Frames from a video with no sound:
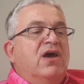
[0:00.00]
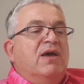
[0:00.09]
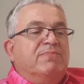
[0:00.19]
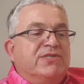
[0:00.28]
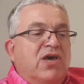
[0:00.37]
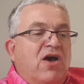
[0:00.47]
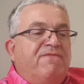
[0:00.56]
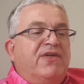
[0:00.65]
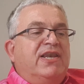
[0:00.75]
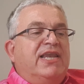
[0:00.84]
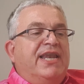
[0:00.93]
observed
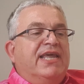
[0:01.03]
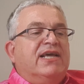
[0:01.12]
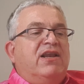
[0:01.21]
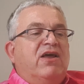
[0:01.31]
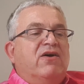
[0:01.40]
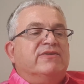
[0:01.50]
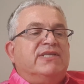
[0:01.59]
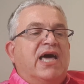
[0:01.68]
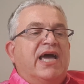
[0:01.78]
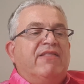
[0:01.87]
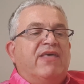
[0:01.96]
the linen clothes
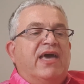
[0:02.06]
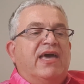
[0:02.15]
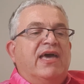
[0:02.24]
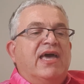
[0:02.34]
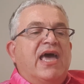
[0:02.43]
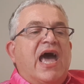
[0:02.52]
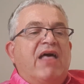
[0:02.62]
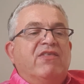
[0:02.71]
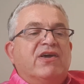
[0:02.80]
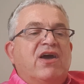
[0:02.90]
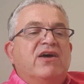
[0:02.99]
lying there
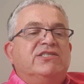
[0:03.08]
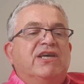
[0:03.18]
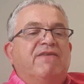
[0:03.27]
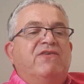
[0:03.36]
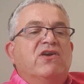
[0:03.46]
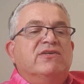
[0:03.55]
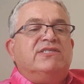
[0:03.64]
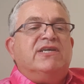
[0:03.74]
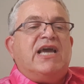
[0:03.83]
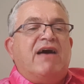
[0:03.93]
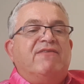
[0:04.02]
and the kerchief used
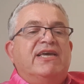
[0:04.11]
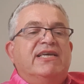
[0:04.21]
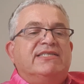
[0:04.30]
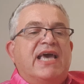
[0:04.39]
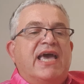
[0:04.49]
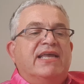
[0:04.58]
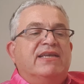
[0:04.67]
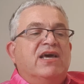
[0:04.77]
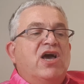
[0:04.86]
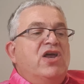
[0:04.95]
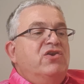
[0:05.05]
to cover his head,
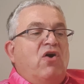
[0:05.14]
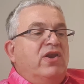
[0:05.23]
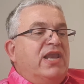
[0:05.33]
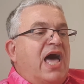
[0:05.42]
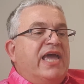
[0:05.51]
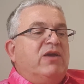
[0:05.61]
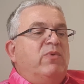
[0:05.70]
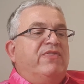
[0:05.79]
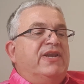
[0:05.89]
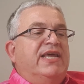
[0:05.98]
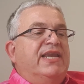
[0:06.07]
not lying
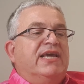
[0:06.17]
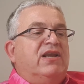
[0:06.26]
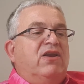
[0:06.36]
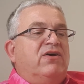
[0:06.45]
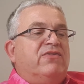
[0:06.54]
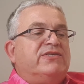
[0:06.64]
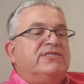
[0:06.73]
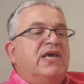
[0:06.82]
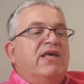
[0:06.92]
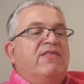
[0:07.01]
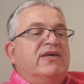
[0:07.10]
with the linen cloths,
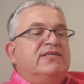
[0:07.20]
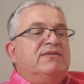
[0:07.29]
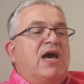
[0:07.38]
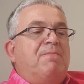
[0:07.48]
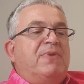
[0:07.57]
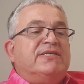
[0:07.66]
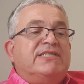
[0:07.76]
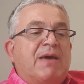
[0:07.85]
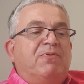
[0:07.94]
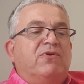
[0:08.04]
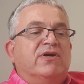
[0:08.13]
but
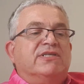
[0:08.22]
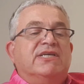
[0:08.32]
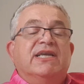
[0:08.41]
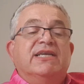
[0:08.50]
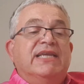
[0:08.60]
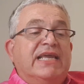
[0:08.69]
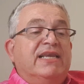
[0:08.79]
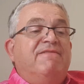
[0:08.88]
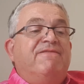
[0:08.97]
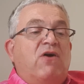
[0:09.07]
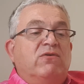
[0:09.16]
separate,
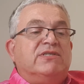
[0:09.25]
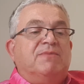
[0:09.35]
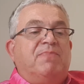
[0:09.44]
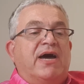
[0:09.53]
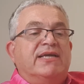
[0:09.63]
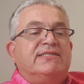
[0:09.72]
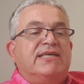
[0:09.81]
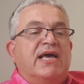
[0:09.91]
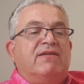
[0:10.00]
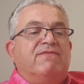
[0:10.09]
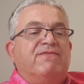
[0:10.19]
neatly folded by
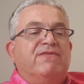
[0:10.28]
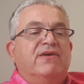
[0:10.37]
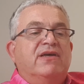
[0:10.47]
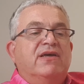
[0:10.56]
itself.